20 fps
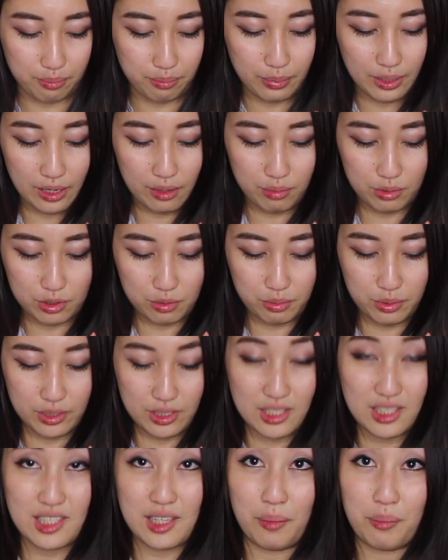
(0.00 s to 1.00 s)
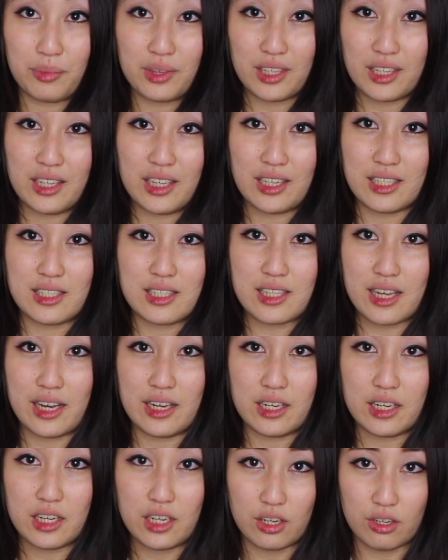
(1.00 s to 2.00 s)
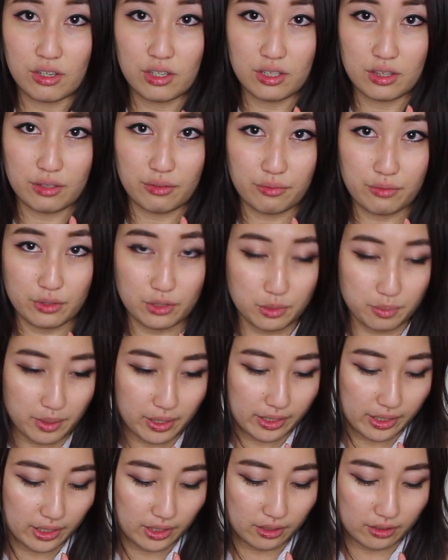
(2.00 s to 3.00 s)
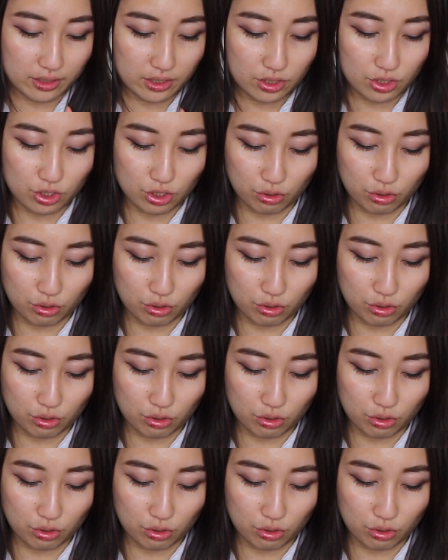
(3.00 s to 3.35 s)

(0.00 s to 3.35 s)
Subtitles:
be able to put something inside here in the first pocket at least,